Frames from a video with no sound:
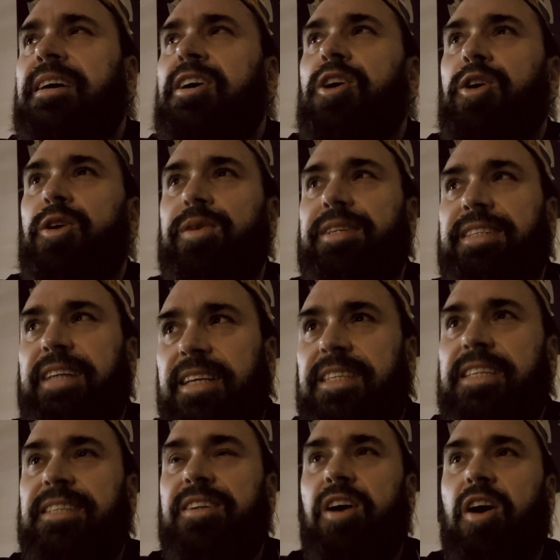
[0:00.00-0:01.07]
who
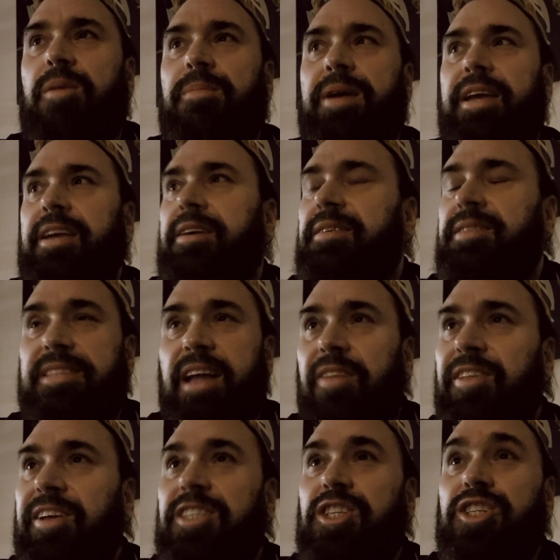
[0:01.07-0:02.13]
doesn't know me, who's
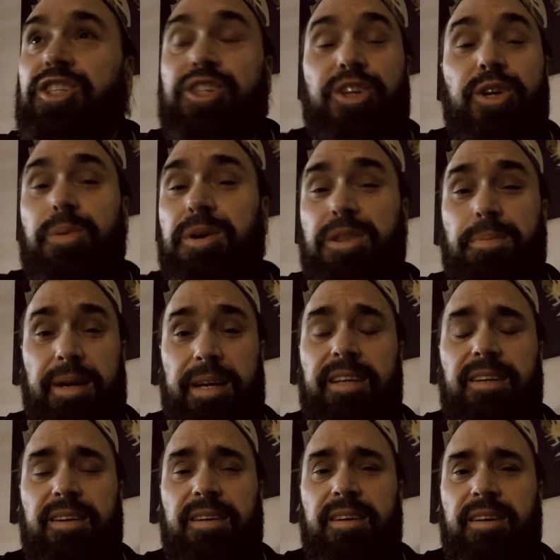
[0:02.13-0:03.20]
nothing to do with
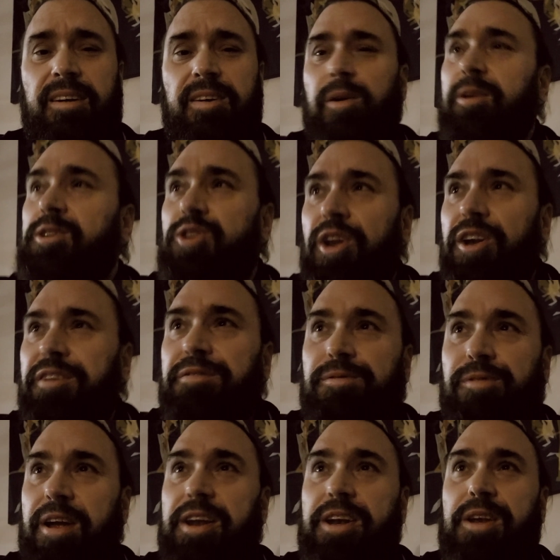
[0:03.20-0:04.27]
me, who's not a
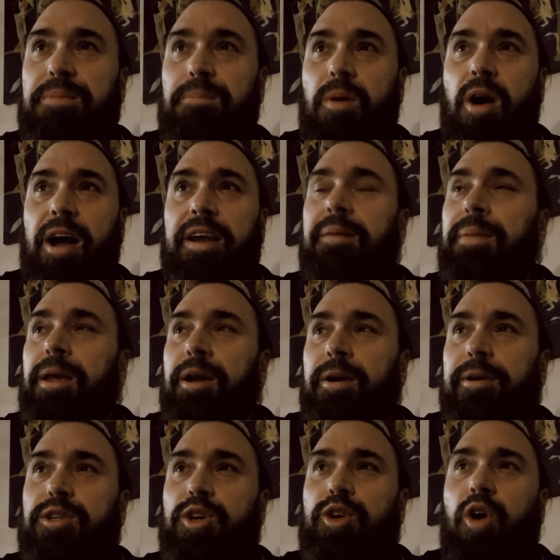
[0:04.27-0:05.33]
friend of mine,
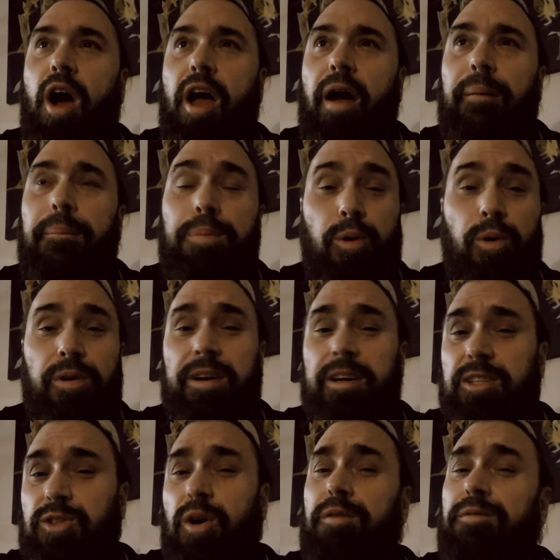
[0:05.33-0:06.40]
who's a guy I brought a
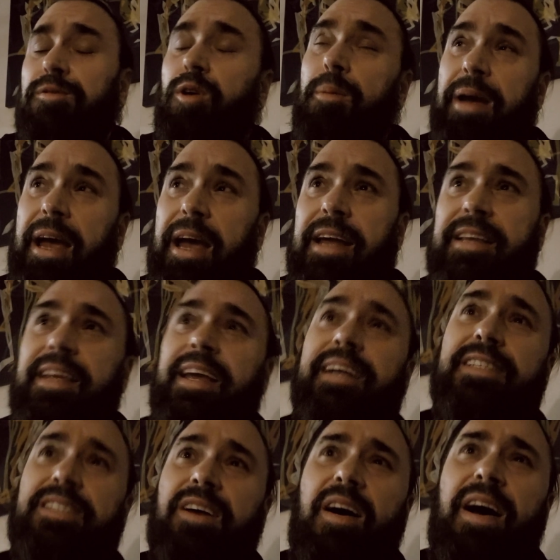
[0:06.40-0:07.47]
dog from, and
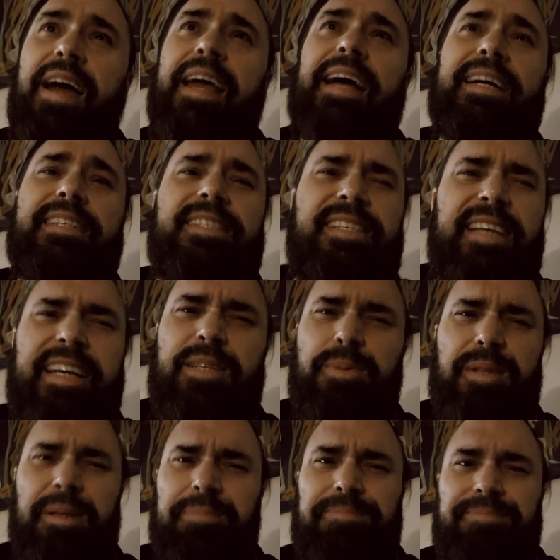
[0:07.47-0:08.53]
yes, I had sex with
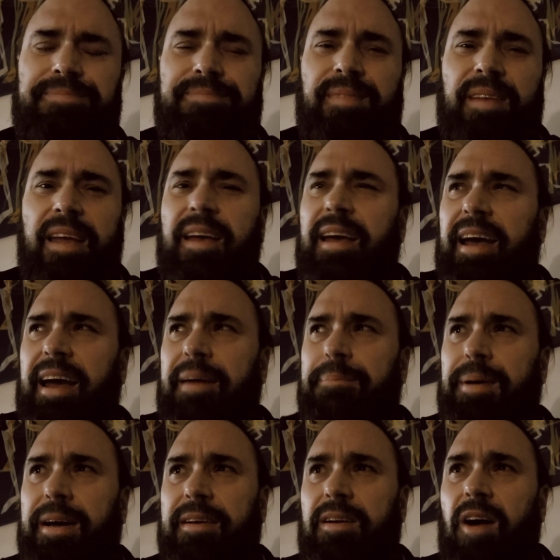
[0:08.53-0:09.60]
him.
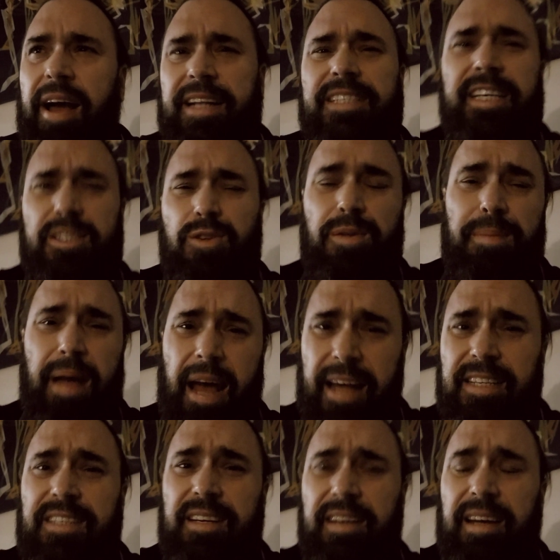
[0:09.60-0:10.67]
But I had sex with him
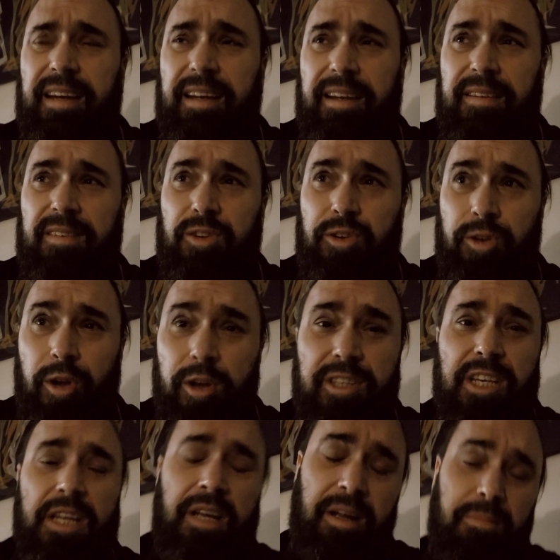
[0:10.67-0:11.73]
as
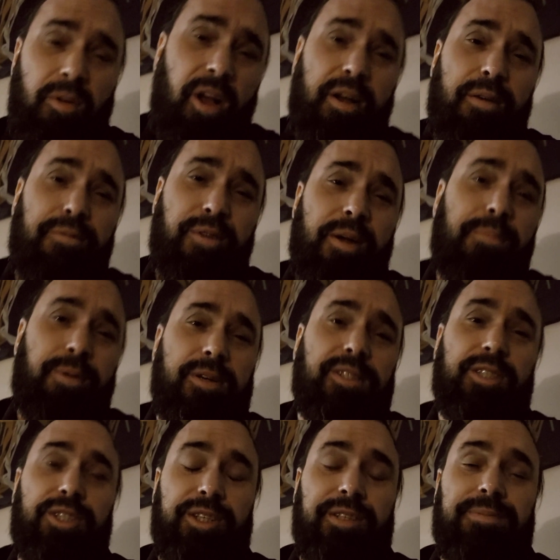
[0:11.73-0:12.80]
using him like a free
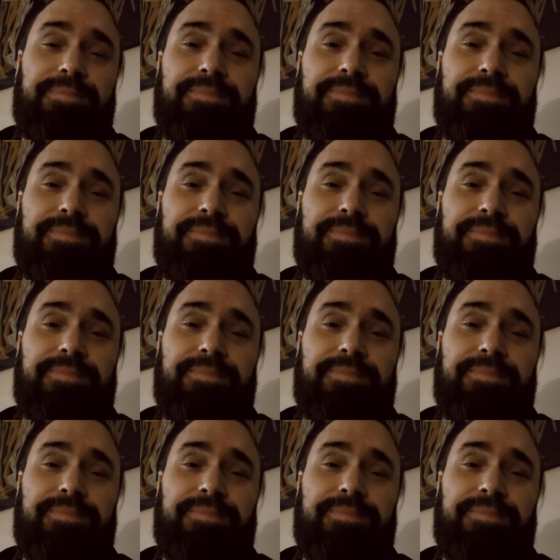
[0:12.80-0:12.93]
prostitute,